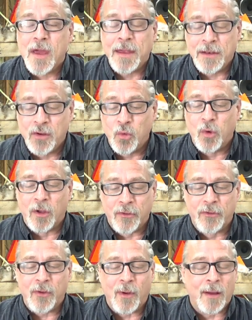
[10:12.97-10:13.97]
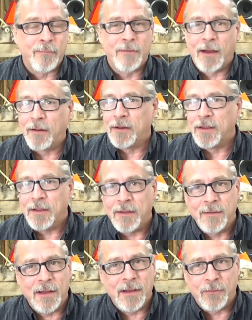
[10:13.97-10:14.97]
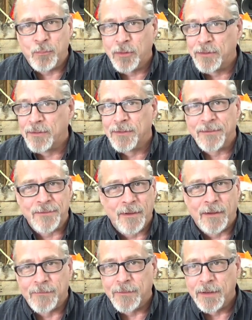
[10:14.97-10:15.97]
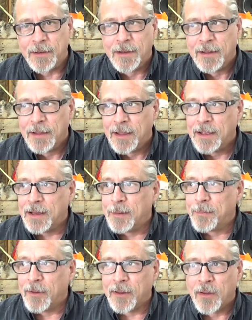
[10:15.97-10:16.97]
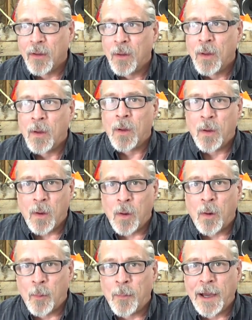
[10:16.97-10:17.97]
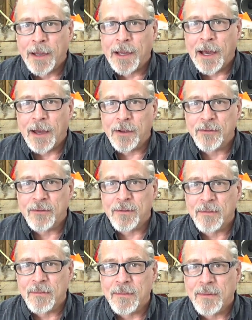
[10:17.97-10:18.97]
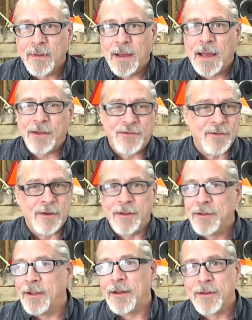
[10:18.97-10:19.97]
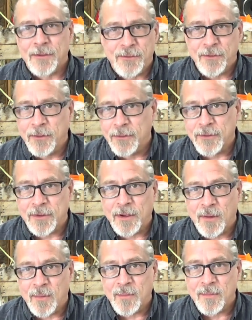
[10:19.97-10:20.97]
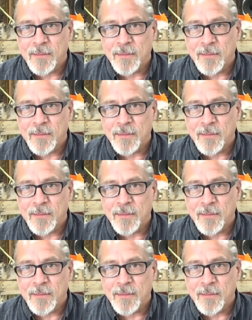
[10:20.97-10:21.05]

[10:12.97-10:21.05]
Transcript: And you will too. I'm telling you, you guys put this stuff in, and you'd be like, oh my gosh, I should have done this years ago.